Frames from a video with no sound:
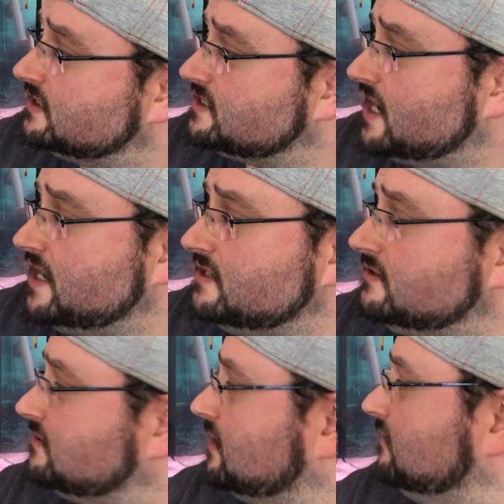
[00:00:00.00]

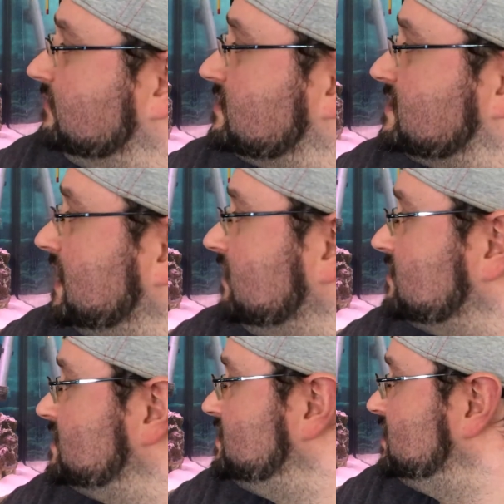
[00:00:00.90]
10 of the
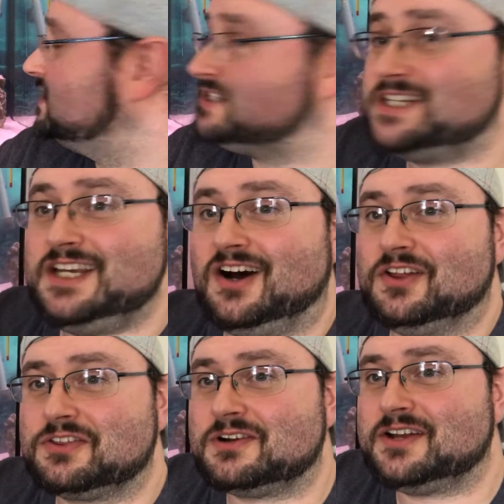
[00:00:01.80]
snails that you can see
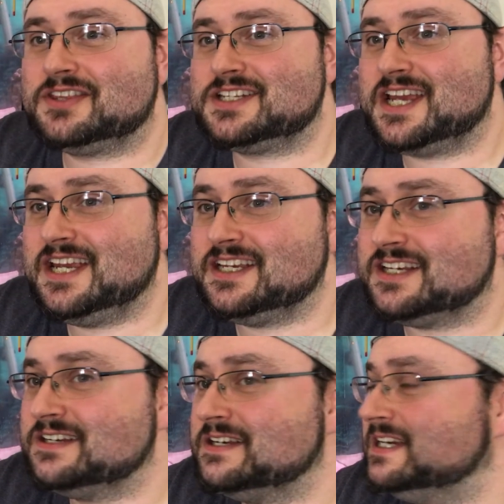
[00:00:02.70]
all throughout the tank,